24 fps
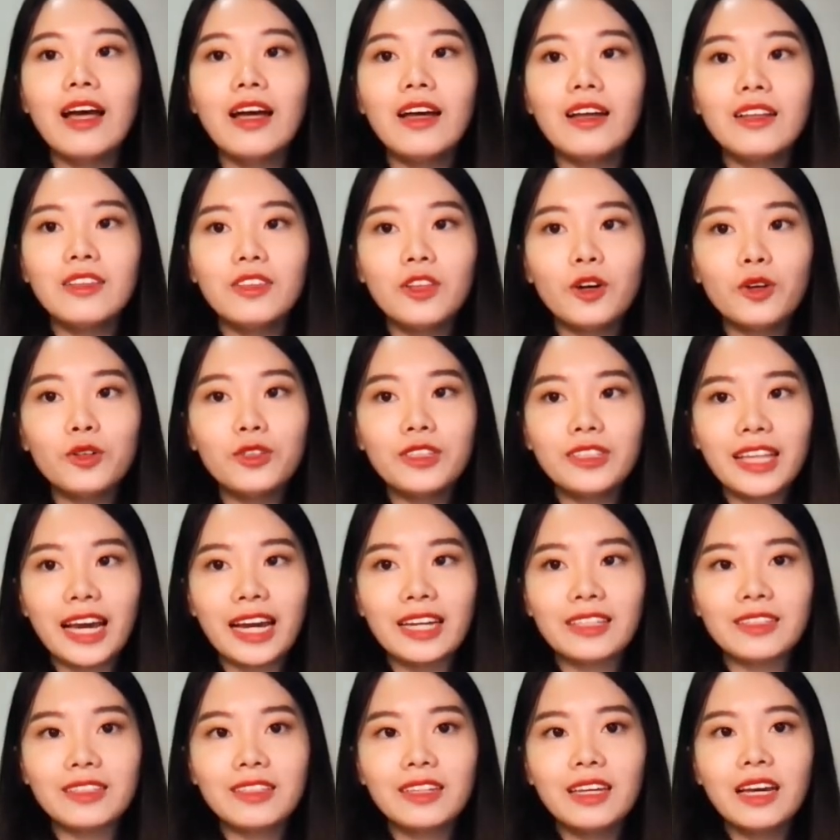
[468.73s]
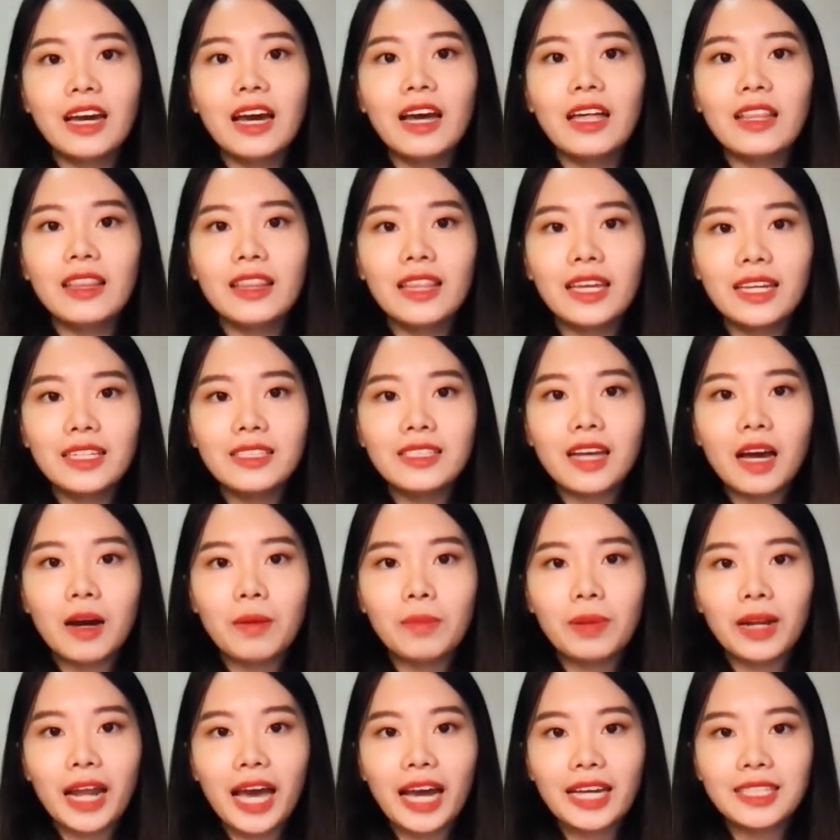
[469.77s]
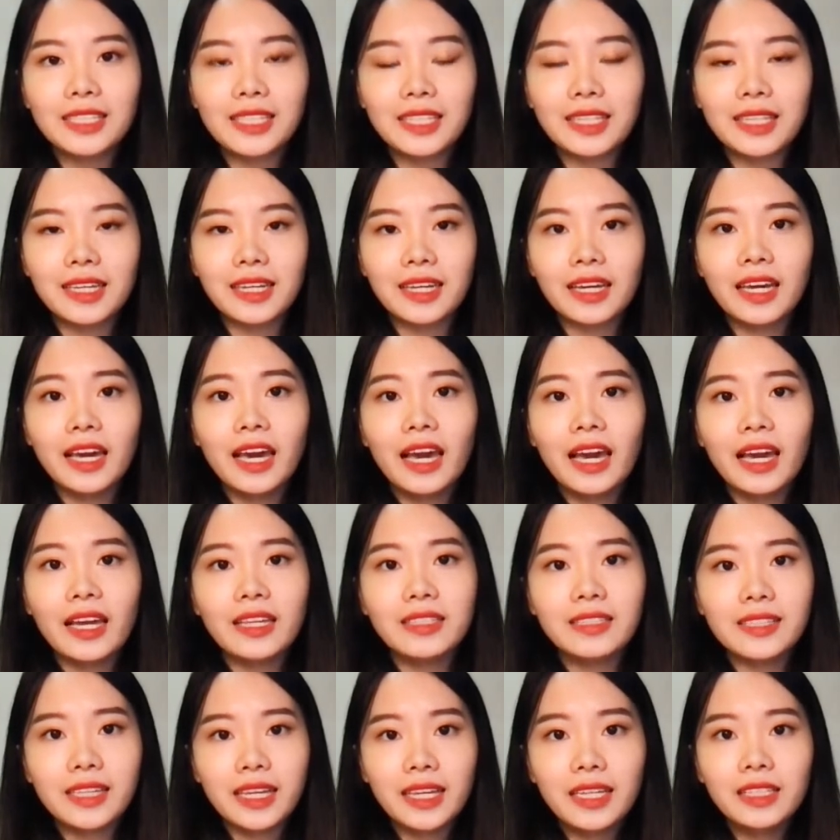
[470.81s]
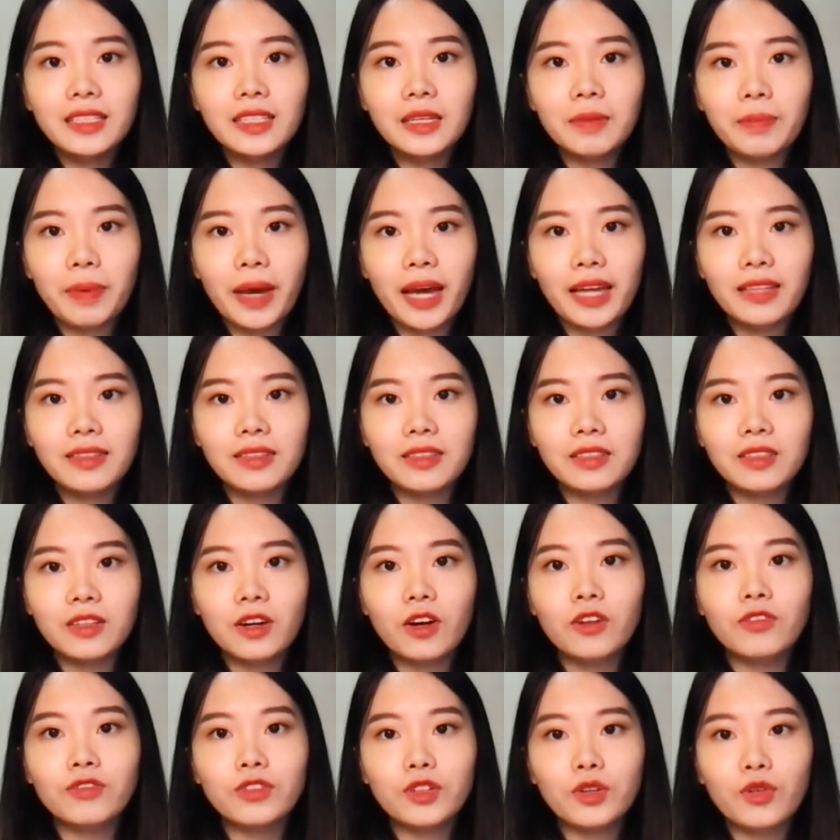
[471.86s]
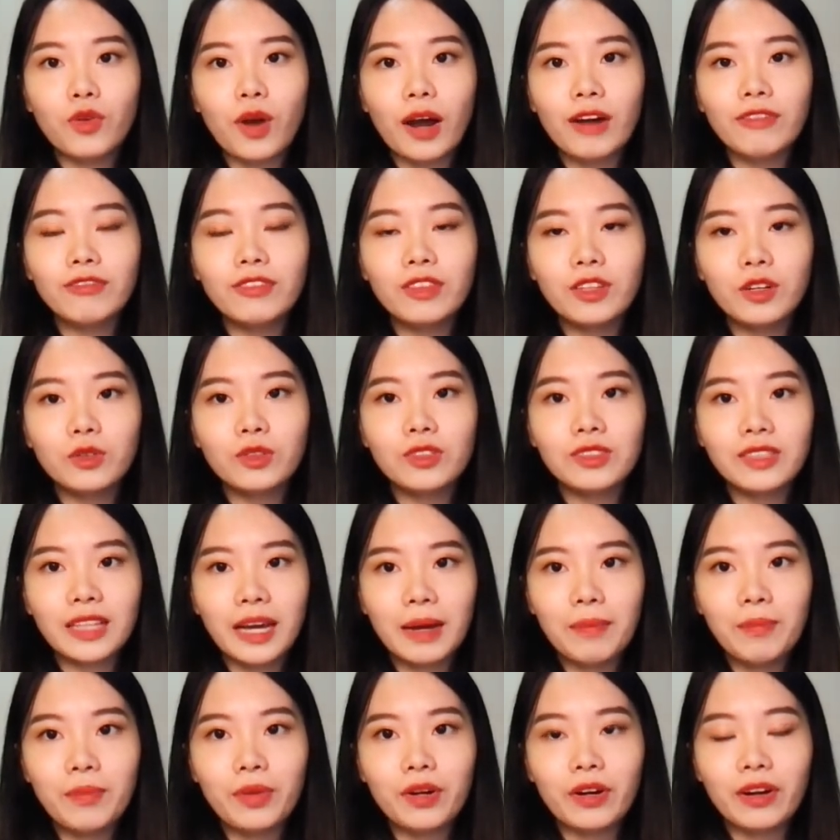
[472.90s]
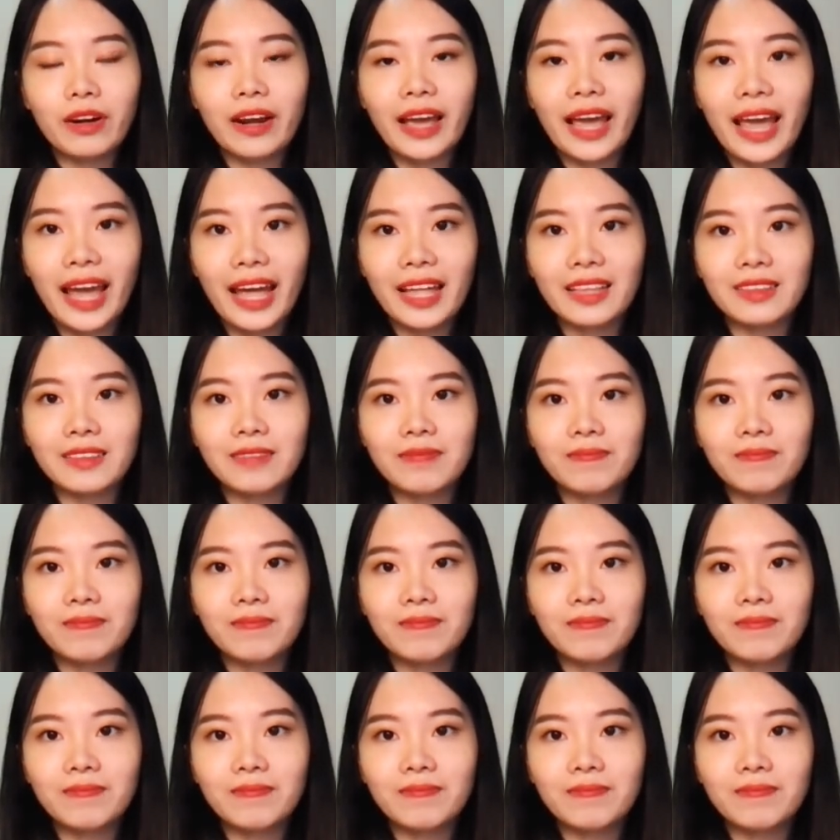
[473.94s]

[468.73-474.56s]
Note that this complexity is independent of the graph node number n.